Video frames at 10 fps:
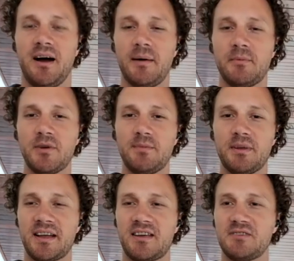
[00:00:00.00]
We've been,
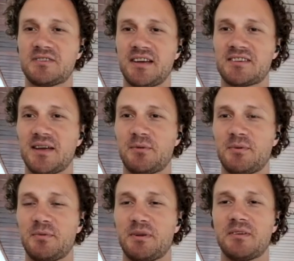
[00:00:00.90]
like I said,
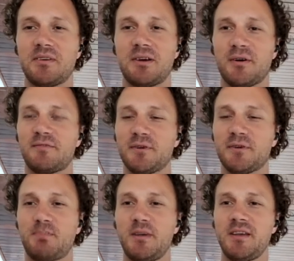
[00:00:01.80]
we've been going full
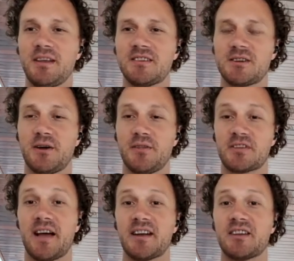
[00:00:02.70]
speed, and so there's a
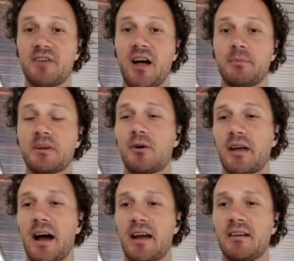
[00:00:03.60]
lot of development going
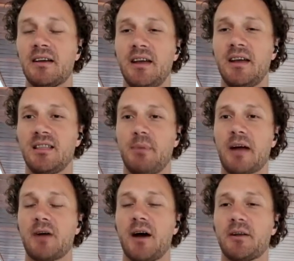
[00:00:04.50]
on in the
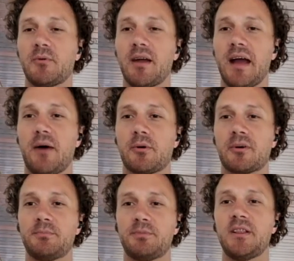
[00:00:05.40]
background. And right now, we're
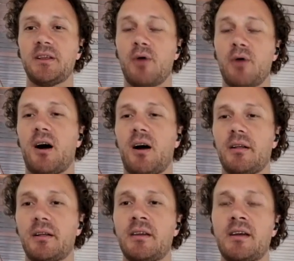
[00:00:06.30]
completely
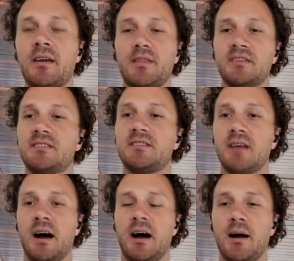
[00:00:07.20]
overhauling
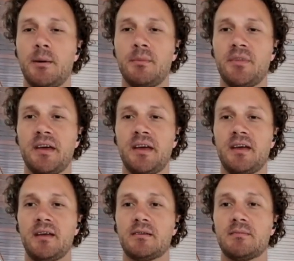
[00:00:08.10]

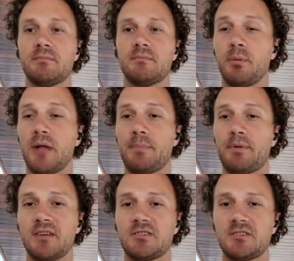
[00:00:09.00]
the mobile
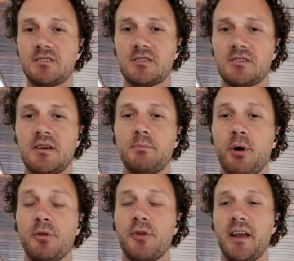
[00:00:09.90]
applications,
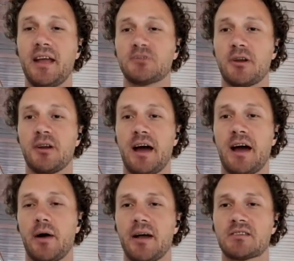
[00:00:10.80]
both on Android and
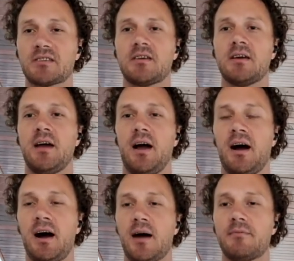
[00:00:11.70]
iOS,
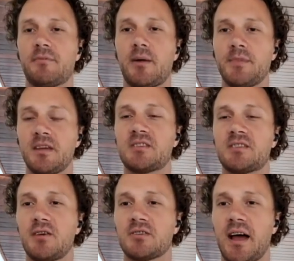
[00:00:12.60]
from the
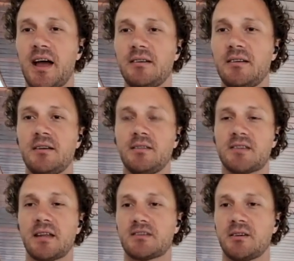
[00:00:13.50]
Exidio side, the
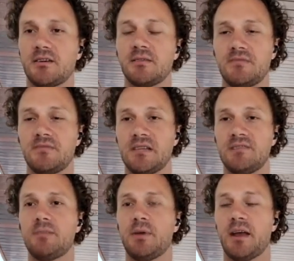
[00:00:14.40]
Sentinel
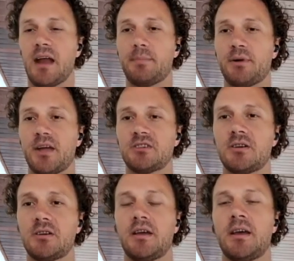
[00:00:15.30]
DVPN application.